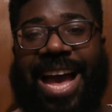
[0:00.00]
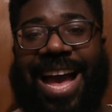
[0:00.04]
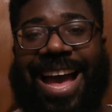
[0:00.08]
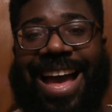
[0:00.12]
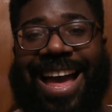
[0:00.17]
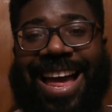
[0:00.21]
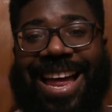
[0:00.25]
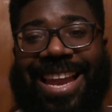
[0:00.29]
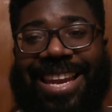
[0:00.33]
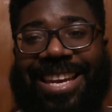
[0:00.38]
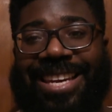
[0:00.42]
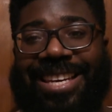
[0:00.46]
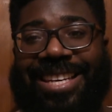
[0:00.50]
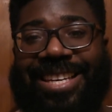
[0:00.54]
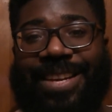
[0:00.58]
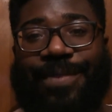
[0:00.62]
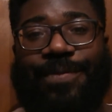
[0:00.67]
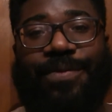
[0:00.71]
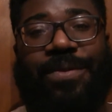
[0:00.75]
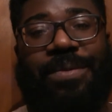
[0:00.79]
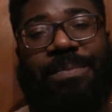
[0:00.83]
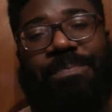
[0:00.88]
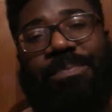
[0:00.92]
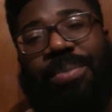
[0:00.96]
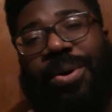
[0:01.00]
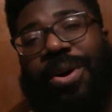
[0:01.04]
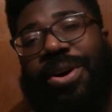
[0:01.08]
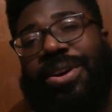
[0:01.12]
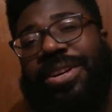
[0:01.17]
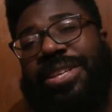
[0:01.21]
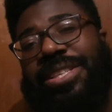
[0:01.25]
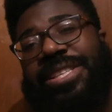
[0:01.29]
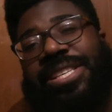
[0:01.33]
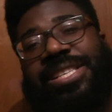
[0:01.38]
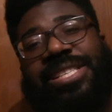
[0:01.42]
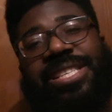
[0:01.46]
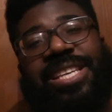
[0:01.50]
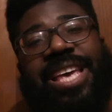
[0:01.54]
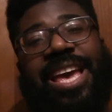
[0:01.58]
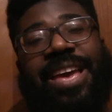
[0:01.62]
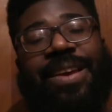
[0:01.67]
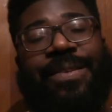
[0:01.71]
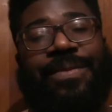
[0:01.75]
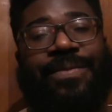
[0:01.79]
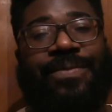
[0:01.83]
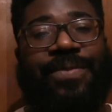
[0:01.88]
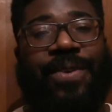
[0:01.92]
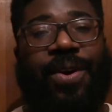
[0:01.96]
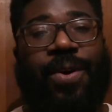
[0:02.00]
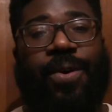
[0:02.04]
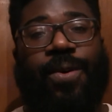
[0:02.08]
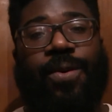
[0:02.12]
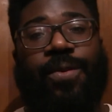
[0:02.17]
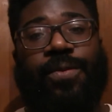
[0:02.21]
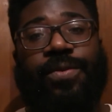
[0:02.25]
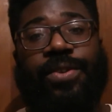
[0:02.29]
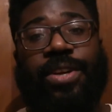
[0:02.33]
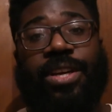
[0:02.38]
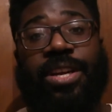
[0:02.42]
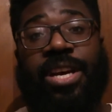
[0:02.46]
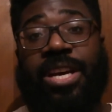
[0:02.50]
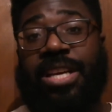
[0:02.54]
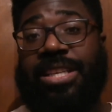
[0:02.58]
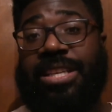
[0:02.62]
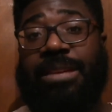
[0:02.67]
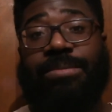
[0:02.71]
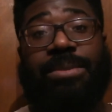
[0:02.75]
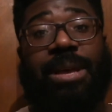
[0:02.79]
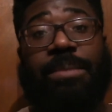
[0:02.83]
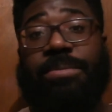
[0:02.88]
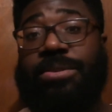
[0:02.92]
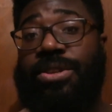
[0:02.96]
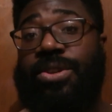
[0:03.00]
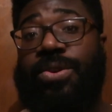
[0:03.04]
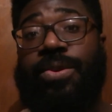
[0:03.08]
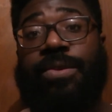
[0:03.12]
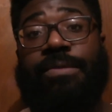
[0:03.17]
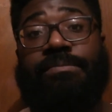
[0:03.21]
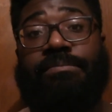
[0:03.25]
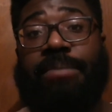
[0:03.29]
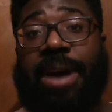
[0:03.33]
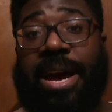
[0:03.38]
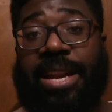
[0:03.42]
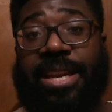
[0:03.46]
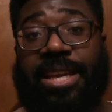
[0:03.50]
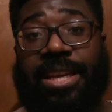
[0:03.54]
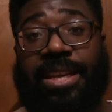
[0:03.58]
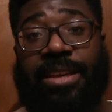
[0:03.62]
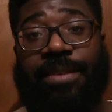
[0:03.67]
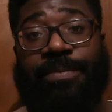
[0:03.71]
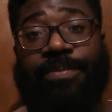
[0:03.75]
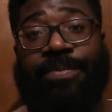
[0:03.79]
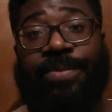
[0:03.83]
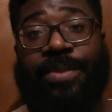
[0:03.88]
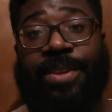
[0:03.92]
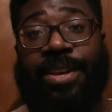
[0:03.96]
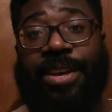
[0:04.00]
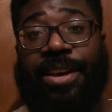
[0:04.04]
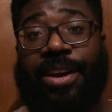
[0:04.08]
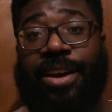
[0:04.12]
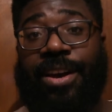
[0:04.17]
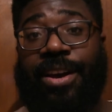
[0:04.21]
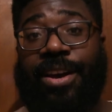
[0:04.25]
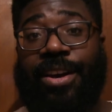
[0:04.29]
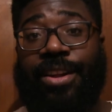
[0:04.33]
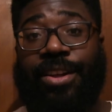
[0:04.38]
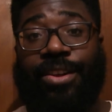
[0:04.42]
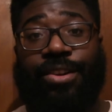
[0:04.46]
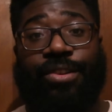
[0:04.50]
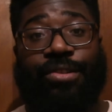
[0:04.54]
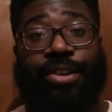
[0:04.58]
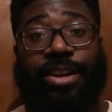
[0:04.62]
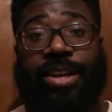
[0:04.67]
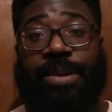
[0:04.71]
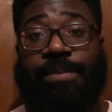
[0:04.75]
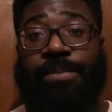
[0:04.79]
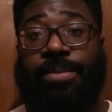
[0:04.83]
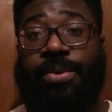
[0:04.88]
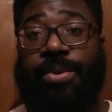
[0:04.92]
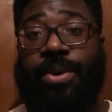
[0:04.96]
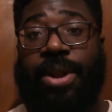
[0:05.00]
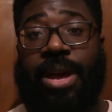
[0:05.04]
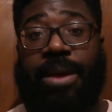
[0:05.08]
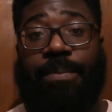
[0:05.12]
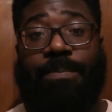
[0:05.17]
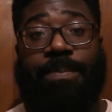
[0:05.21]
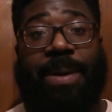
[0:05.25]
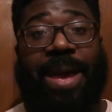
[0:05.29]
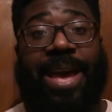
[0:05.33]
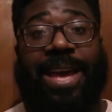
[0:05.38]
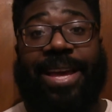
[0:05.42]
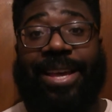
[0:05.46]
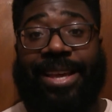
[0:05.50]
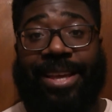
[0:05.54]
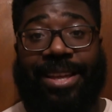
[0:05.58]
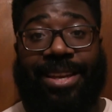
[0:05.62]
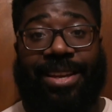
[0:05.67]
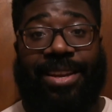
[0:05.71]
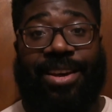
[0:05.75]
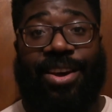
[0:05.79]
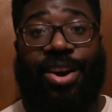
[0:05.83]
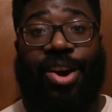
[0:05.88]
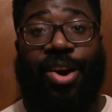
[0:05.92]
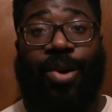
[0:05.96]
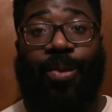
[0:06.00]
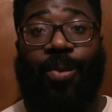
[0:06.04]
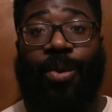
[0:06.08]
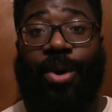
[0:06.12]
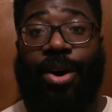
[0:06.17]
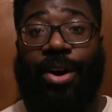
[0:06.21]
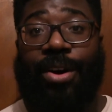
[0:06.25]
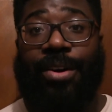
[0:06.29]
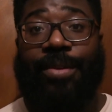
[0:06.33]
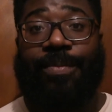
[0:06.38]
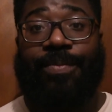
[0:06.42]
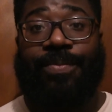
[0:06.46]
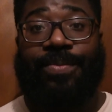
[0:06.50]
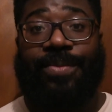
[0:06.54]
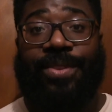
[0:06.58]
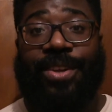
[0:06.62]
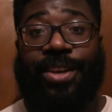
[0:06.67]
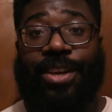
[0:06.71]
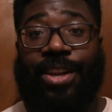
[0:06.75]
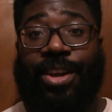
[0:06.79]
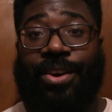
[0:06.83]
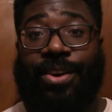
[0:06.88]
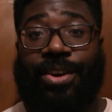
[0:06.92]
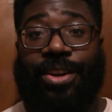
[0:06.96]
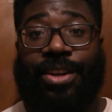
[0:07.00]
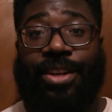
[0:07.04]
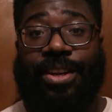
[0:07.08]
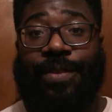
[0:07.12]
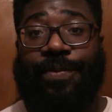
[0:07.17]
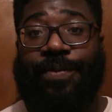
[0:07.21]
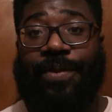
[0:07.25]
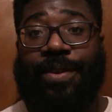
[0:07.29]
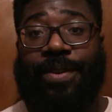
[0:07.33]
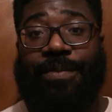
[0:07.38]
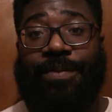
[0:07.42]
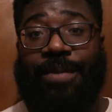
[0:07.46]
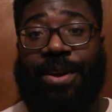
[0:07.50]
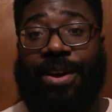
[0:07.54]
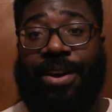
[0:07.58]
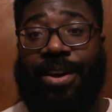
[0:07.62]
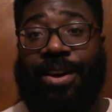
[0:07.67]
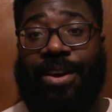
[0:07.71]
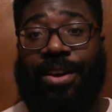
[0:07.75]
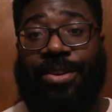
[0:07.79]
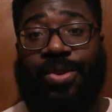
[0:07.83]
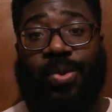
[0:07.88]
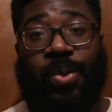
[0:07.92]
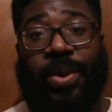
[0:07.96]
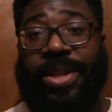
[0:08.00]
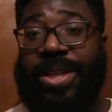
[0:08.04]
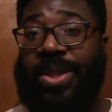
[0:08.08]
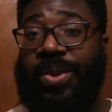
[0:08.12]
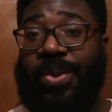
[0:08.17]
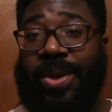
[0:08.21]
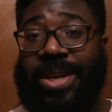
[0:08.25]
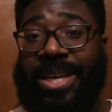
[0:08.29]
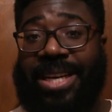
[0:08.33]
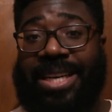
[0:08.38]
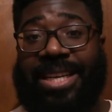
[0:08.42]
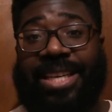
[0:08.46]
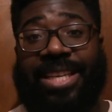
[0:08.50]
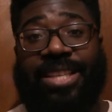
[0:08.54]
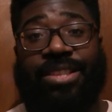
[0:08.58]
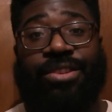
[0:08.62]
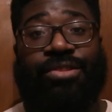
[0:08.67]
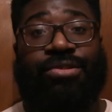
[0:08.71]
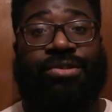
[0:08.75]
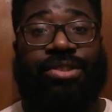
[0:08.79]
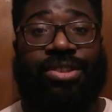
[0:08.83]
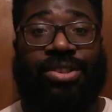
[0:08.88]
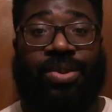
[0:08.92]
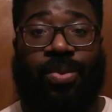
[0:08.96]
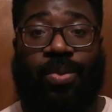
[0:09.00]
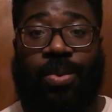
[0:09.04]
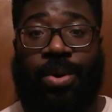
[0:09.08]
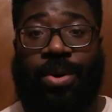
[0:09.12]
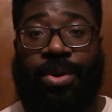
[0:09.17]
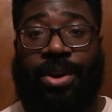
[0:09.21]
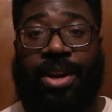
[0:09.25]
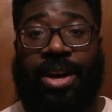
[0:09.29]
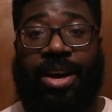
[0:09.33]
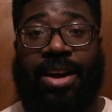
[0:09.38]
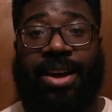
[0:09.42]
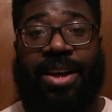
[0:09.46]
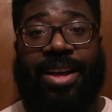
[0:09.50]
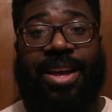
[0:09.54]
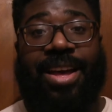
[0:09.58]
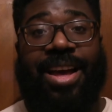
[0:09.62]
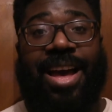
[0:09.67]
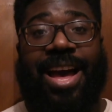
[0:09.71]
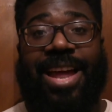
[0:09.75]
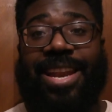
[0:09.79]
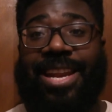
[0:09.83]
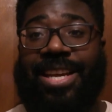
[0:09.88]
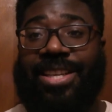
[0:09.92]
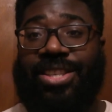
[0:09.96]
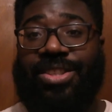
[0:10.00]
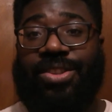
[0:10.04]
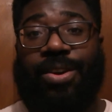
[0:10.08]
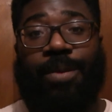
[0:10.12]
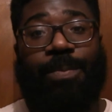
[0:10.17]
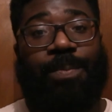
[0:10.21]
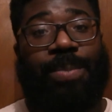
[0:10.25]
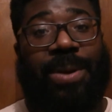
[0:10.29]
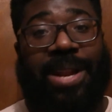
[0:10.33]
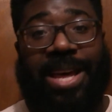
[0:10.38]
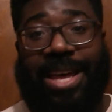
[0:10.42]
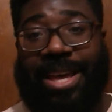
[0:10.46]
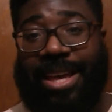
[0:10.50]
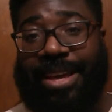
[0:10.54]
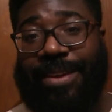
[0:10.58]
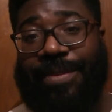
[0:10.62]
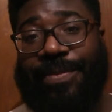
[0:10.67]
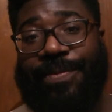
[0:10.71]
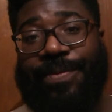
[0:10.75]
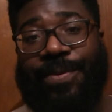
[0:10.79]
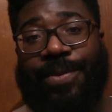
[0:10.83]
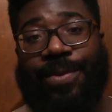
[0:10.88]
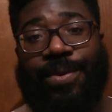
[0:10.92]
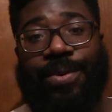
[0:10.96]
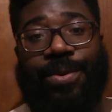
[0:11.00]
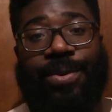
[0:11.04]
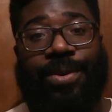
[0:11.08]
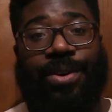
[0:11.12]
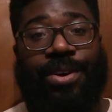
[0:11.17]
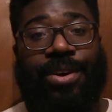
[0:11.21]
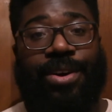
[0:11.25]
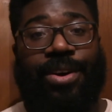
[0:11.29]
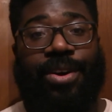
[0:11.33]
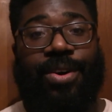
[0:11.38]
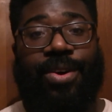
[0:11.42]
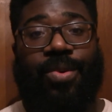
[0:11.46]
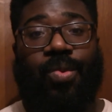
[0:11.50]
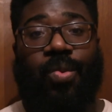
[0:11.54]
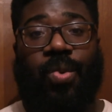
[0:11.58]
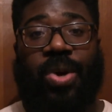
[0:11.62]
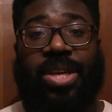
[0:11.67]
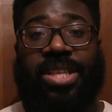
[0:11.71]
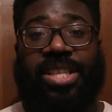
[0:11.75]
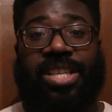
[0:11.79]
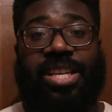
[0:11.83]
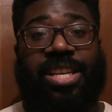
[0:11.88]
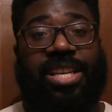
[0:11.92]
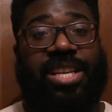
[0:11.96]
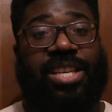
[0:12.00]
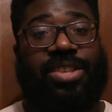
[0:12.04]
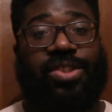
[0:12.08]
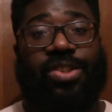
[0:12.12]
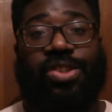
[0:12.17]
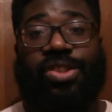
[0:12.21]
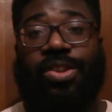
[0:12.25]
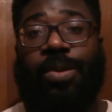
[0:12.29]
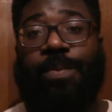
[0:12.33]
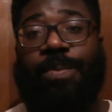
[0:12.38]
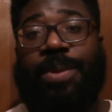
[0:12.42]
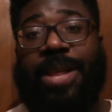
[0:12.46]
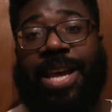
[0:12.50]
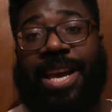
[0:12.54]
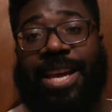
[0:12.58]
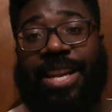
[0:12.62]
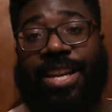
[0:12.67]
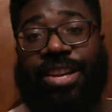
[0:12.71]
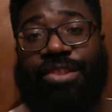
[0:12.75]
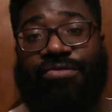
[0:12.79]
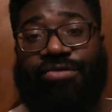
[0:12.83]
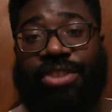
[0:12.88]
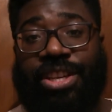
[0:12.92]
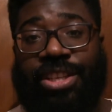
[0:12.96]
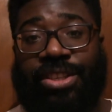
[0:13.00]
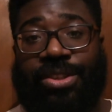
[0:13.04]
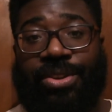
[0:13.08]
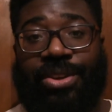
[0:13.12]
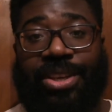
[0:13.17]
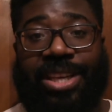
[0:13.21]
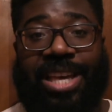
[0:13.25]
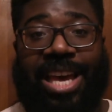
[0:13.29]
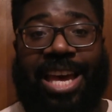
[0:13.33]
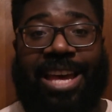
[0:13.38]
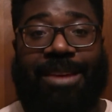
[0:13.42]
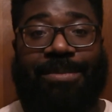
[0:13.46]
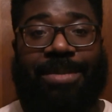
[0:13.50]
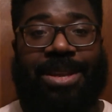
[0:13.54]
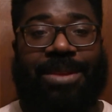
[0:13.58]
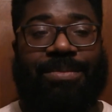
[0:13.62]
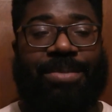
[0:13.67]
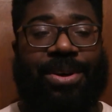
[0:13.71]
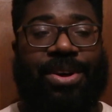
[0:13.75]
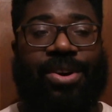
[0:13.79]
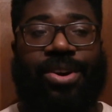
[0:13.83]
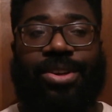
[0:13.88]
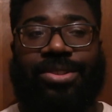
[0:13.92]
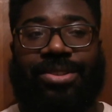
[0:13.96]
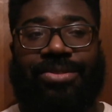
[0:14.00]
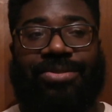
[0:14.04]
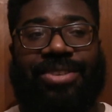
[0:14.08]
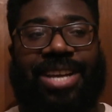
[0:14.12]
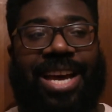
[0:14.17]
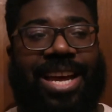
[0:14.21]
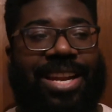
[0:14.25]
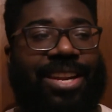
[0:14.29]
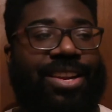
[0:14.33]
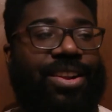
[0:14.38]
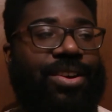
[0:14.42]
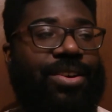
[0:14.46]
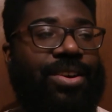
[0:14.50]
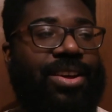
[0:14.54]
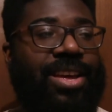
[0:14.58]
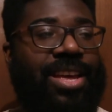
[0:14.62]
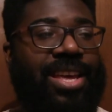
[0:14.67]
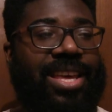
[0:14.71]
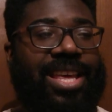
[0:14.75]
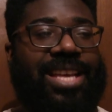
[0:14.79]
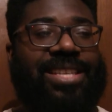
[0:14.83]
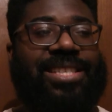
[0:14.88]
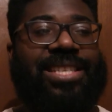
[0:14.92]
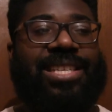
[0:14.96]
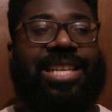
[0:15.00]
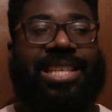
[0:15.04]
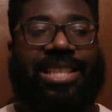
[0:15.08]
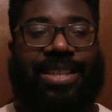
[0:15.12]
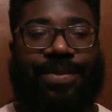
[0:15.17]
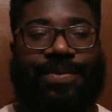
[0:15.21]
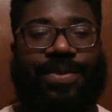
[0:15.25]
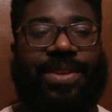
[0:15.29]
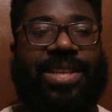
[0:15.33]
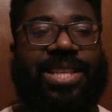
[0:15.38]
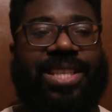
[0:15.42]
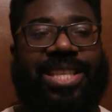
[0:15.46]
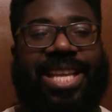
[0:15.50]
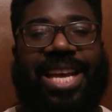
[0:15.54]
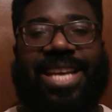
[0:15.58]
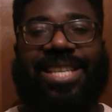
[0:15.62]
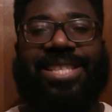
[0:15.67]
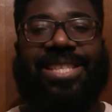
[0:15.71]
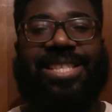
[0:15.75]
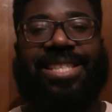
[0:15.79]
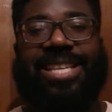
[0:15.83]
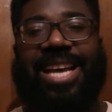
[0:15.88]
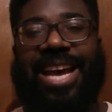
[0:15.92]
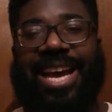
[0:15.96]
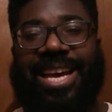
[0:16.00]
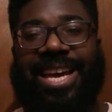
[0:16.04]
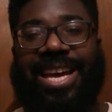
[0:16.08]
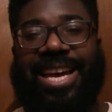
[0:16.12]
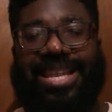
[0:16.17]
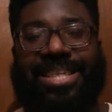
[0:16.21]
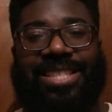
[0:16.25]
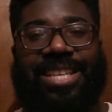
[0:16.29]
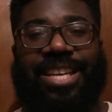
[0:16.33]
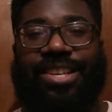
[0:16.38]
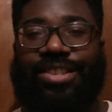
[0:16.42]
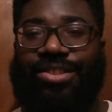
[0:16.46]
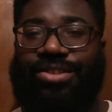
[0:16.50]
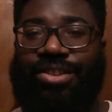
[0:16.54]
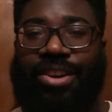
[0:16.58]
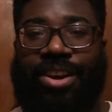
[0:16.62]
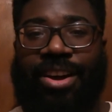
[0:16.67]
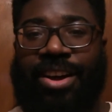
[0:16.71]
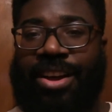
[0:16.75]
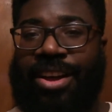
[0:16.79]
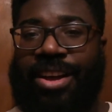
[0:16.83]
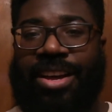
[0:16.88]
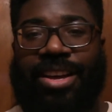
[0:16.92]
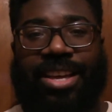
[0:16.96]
and different politics get involved, and sometimes to do with money. The cricket board ain't paying what the different 2020 leagues across the world are, and they stop playing for West Indies or stop playing in the regional game, and because of that they don't get selected for the test side, etc.